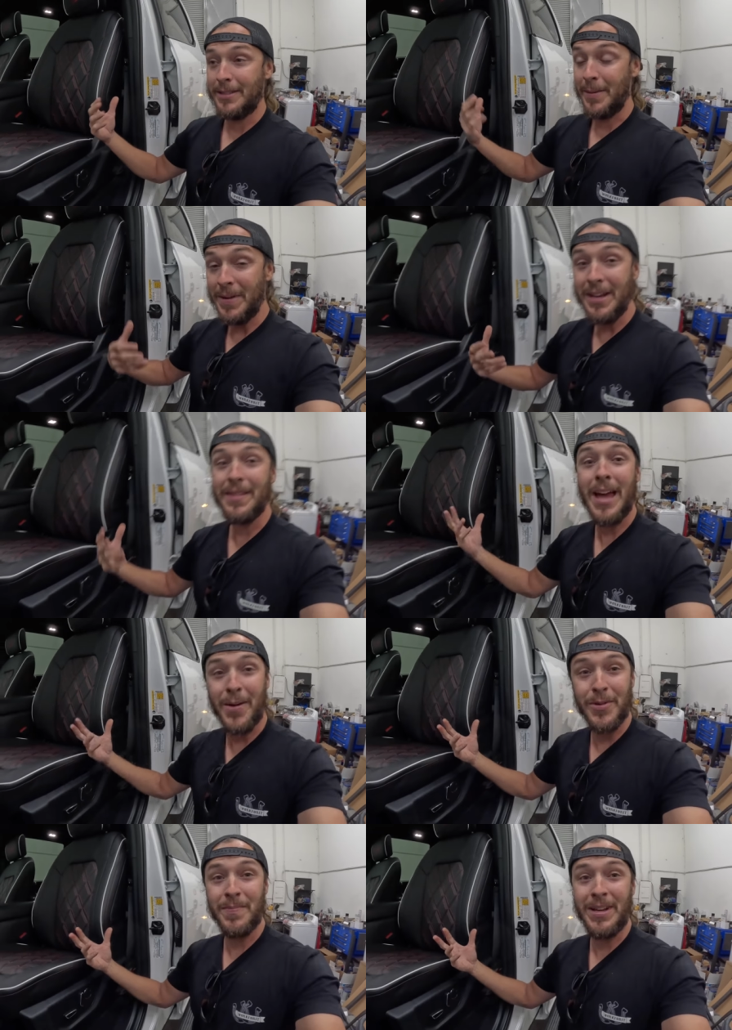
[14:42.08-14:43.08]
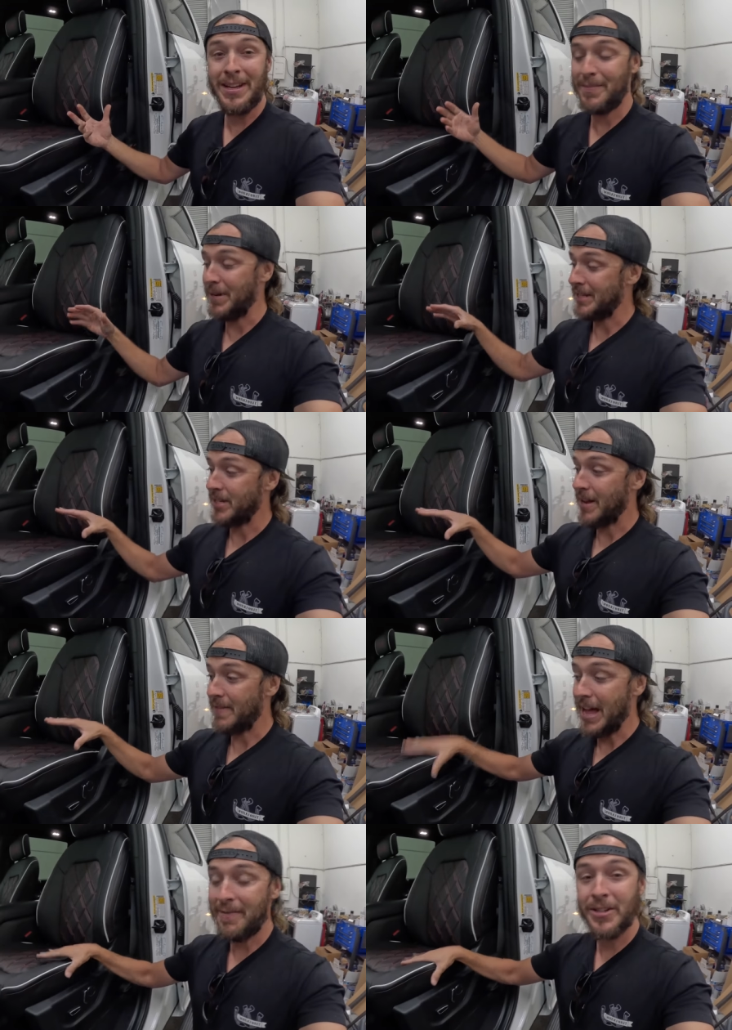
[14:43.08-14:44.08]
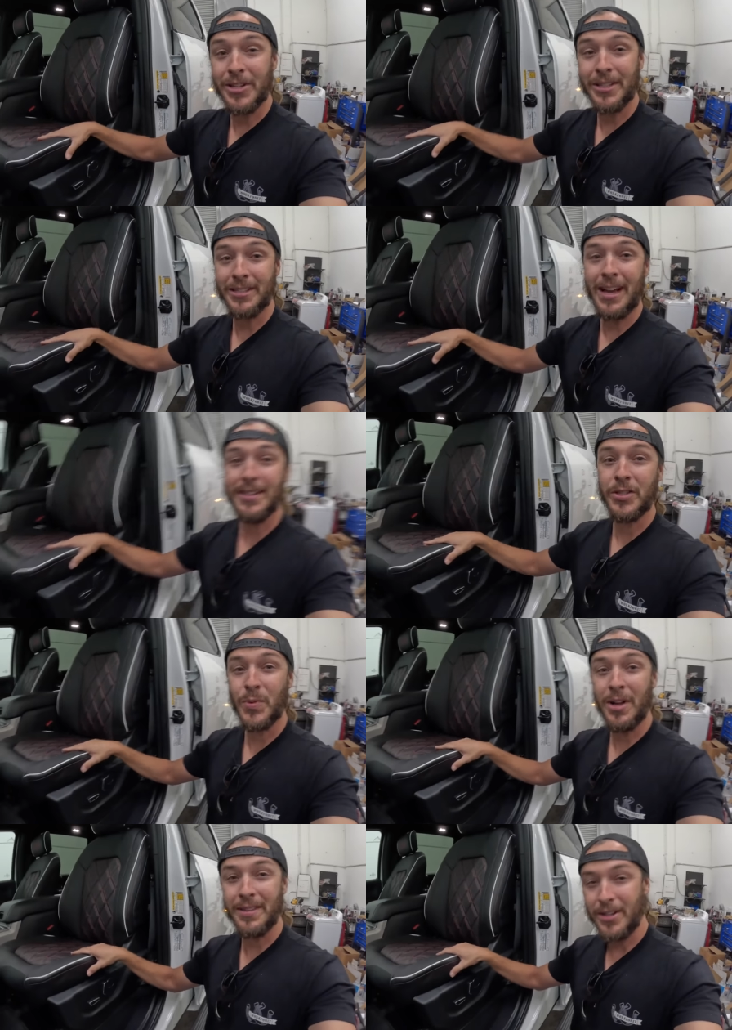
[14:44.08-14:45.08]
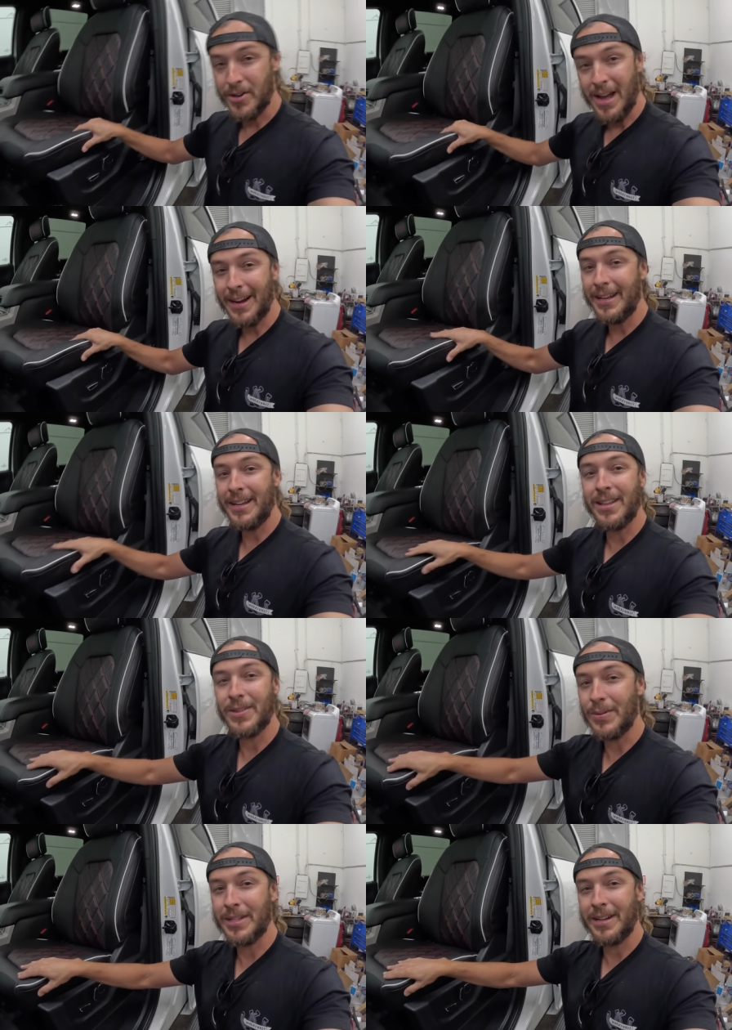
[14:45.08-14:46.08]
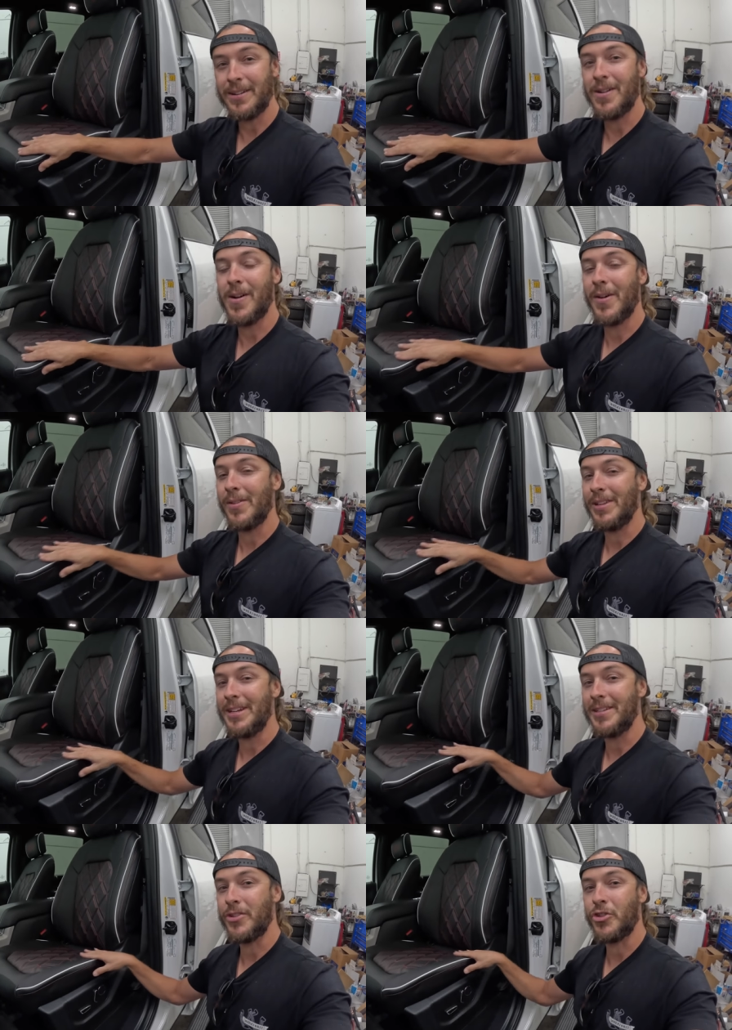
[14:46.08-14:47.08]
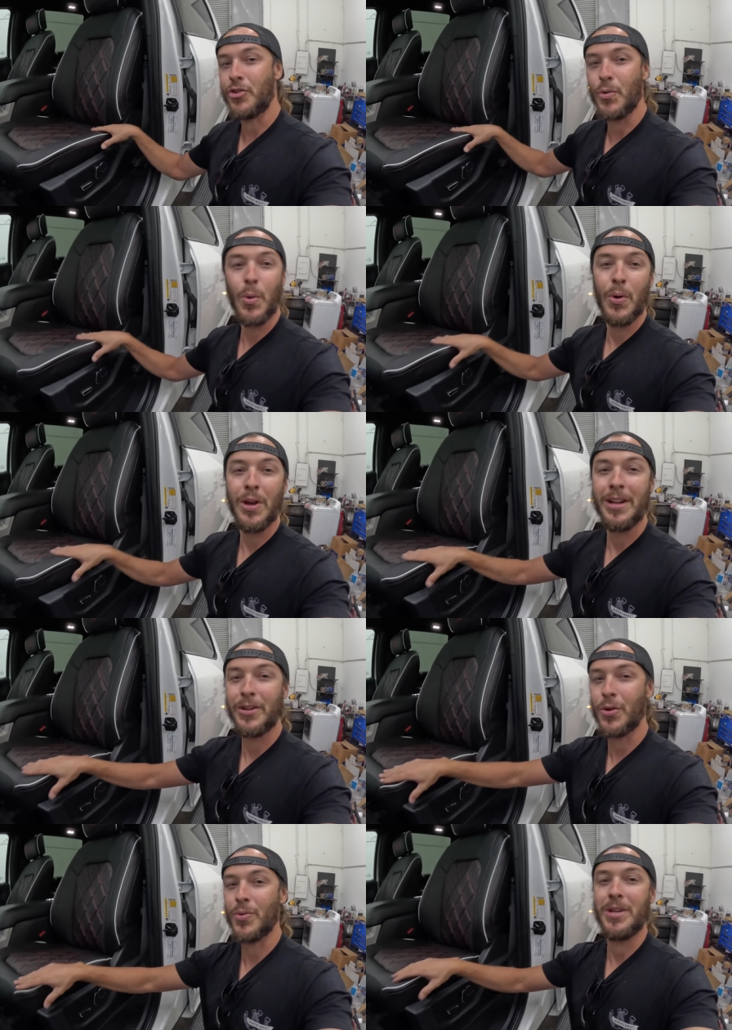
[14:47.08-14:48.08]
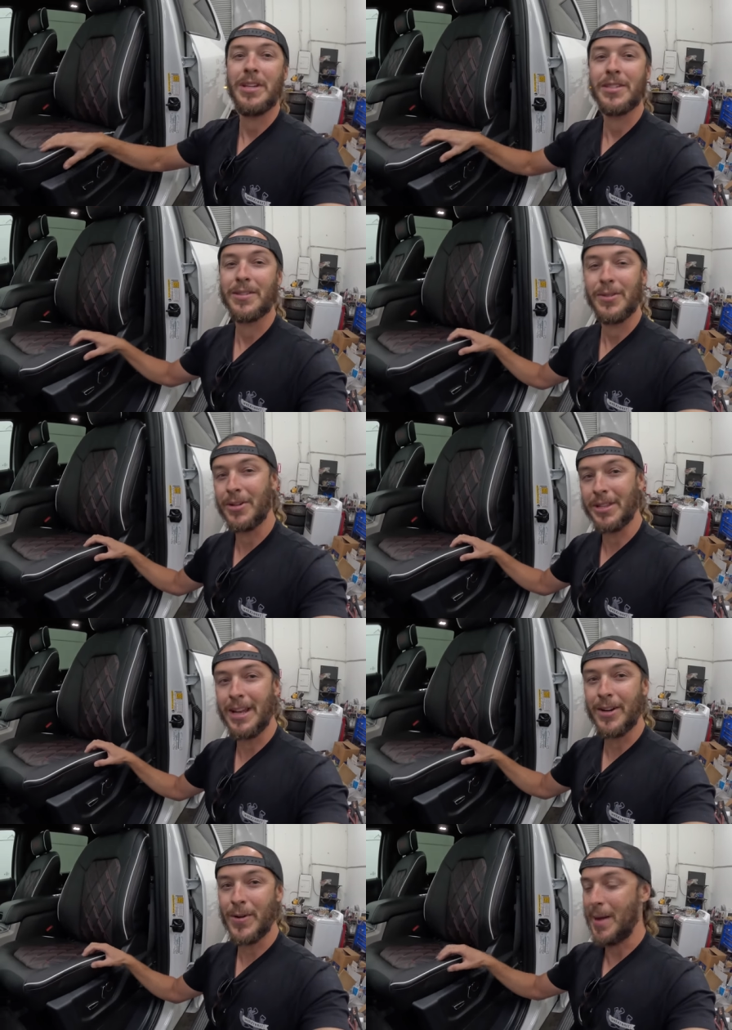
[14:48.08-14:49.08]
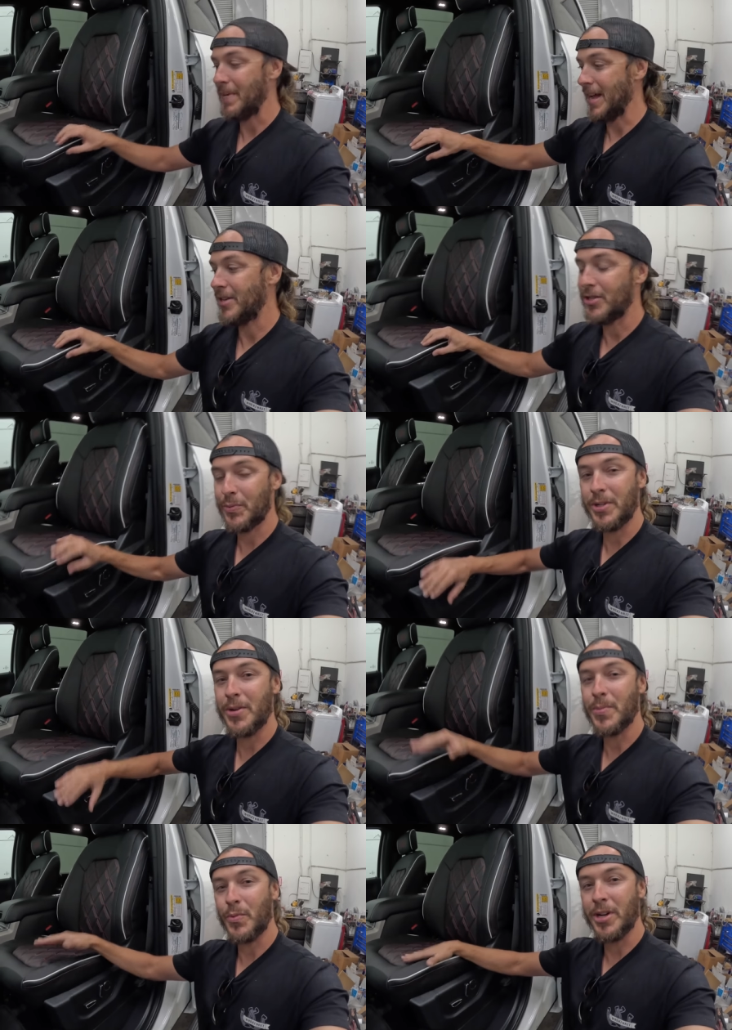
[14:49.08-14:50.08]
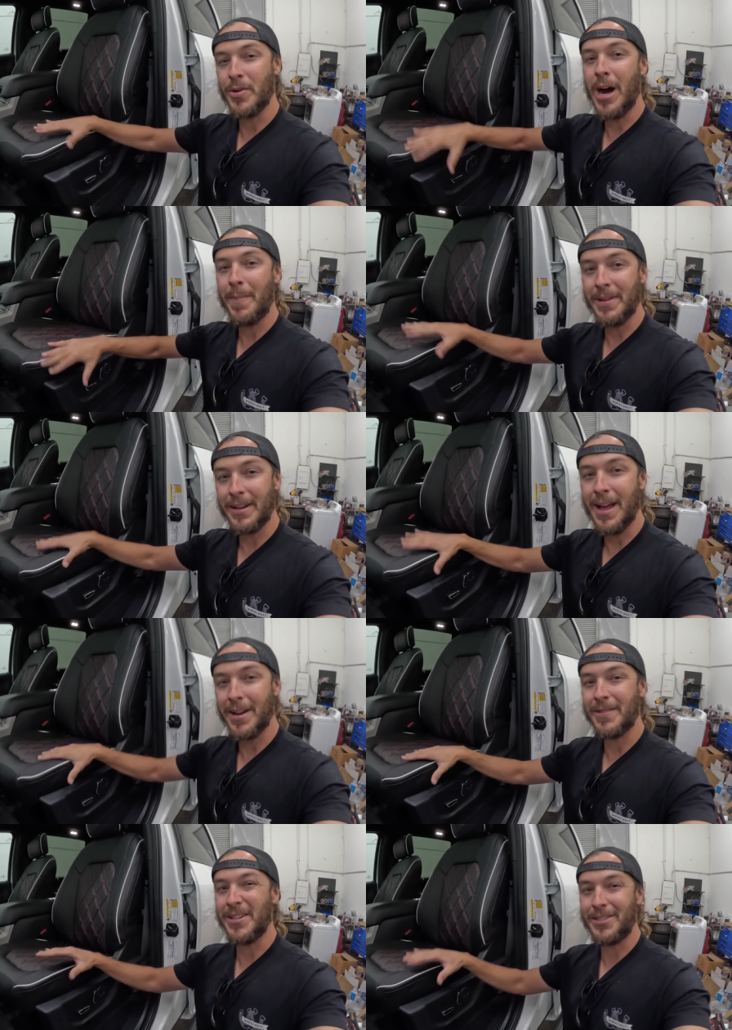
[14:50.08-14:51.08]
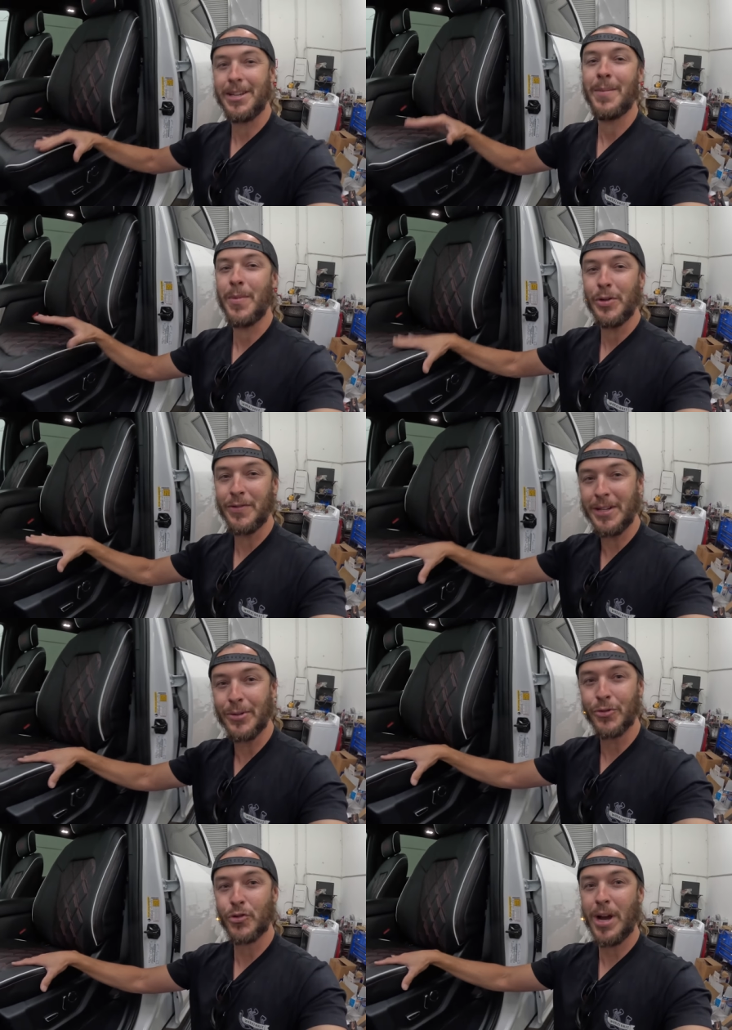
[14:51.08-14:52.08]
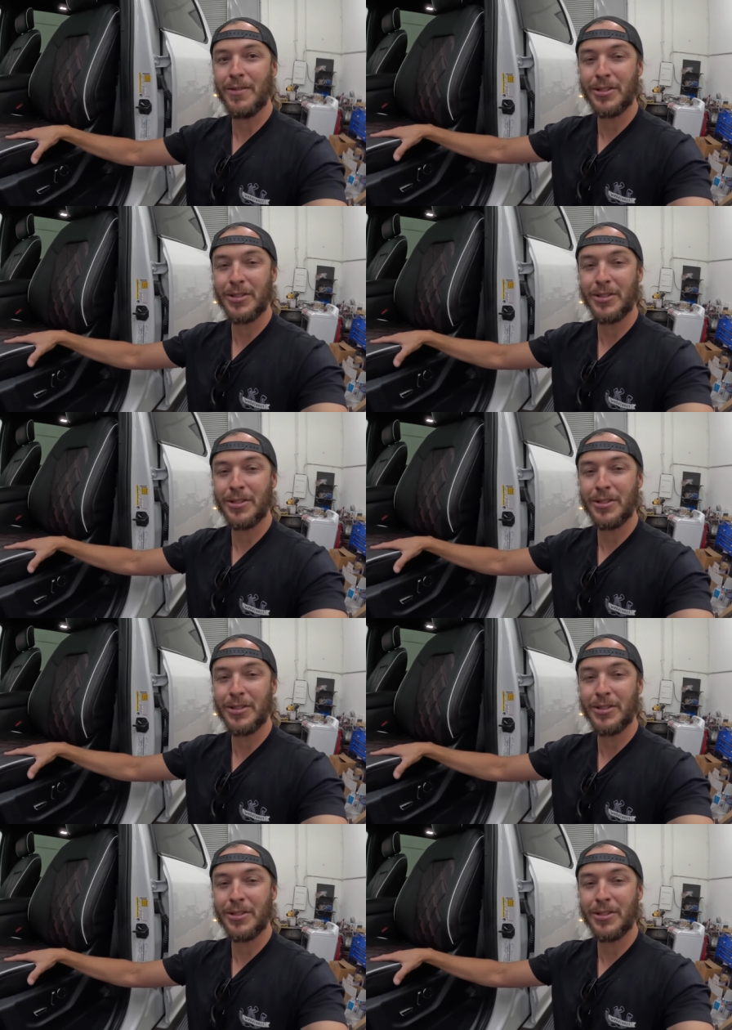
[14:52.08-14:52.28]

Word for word: To me, that would mean being that you have half inch on the sides as well, you're not gonna get those like gnarly, destroyed, creased, looking like crap edges when you're where you hop in and out of that you see on most vehicles' driver